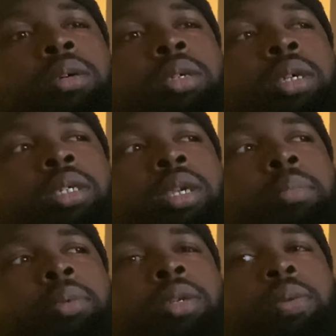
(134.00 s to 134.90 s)
Like I
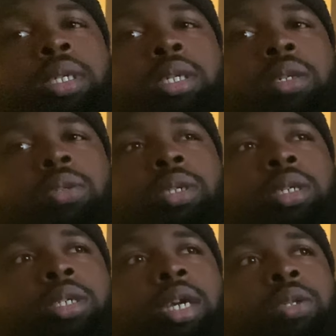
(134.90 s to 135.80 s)
said, born and raised Houston,
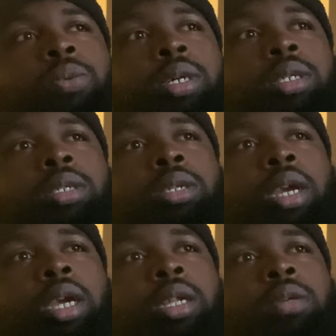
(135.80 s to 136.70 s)
Southwest,
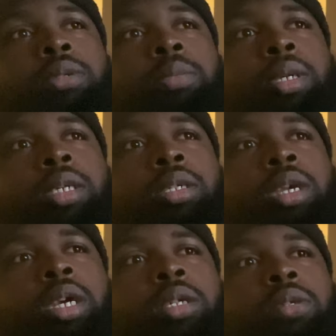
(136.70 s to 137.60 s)
A-Leaf to be
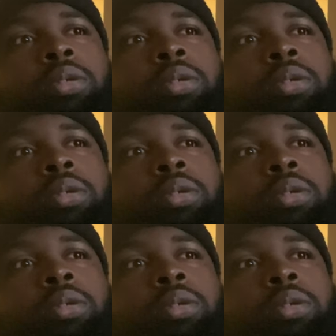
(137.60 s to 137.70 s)
exact.